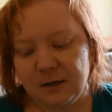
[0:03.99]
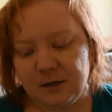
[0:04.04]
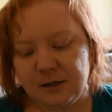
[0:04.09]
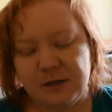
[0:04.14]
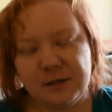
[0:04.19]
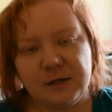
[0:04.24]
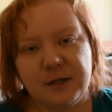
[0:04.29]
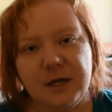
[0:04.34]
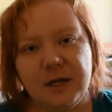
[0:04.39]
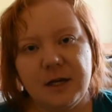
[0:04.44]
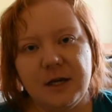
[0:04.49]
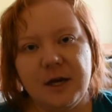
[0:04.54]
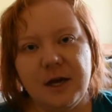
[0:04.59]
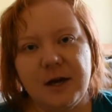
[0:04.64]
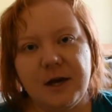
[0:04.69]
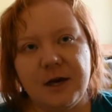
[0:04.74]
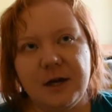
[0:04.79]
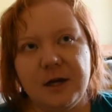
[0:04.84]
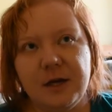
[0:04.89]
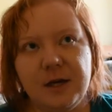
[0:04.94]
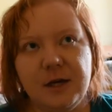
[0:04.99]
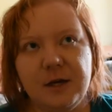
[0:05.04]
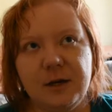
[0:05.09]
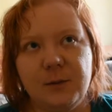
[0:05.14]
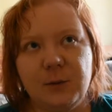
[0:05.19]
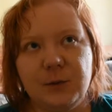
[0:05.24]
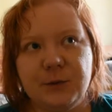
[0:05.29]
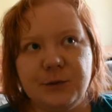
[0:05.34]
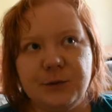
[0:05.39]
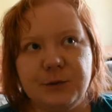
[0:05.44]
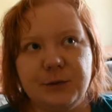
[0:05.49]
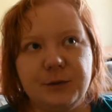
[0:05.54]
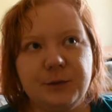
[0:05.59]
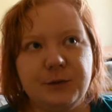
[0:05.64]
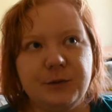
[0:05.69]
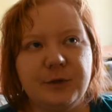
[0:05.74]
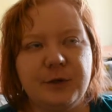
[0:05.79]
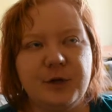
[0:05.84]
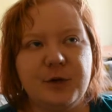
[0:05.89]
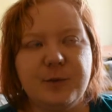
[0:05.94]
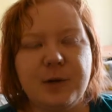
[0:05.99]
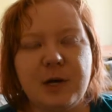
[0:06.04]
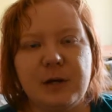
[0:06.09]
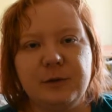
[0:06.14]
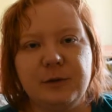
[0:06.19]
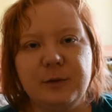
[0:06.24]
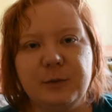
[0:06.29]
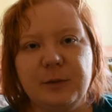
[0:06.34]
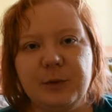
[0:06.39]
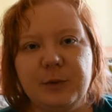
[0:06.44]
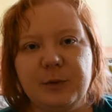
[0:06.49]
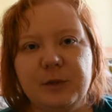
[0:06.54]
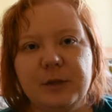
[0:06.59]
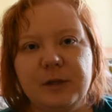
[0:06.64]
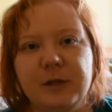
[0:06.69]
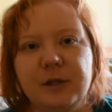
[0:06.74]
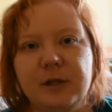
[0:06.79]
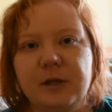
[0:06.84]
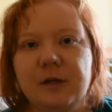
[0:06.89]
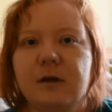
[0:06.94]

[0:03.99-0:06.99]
Today I want to talk about a book